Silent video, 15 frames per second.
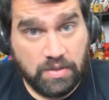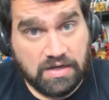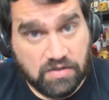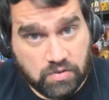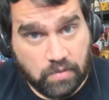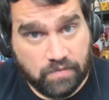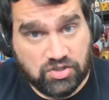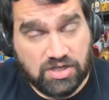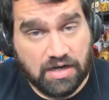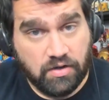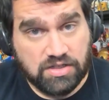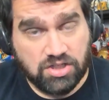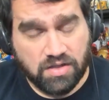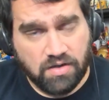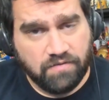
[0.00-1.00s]
so we can sort of
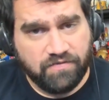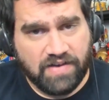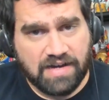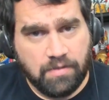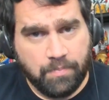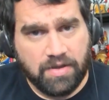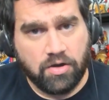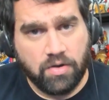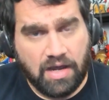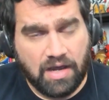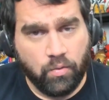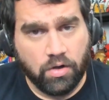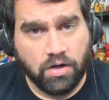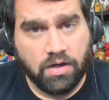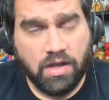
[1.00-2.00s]
share each other and find a better
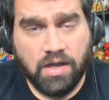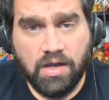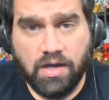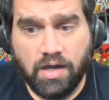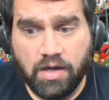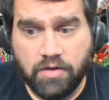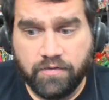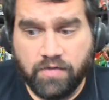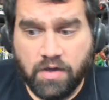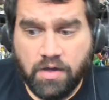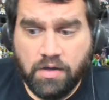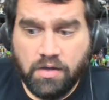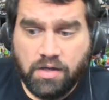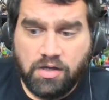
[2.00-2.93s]
network of